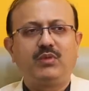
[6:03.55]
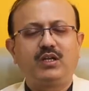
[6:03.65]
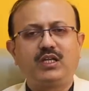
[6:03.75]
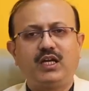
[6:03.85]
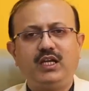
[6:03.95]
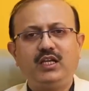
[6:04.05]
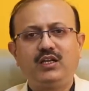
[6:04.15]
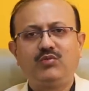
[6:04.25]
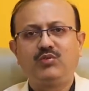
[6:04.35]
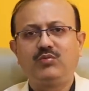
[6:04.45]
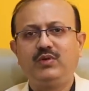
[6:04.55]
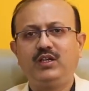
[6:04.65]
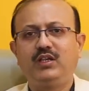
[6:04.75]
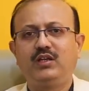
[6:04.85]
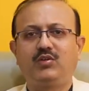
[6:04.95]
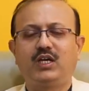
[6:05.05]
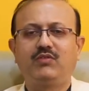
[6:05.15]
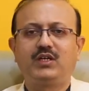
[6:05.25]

But the ideal would be to have a